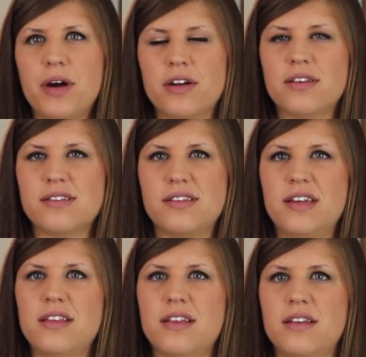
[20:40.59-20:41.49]
part of the
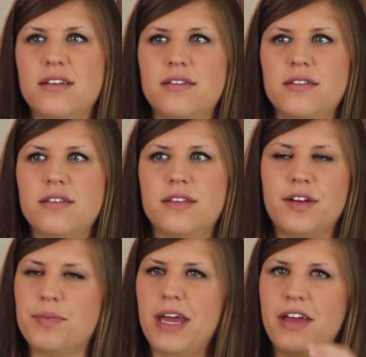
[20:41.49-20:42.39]
city, then
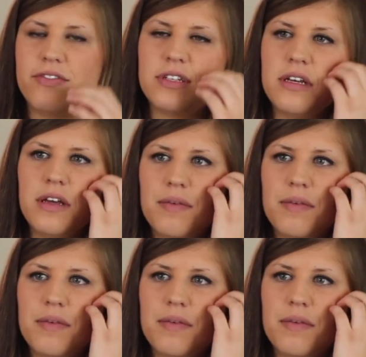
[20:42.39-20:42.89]
they're paved.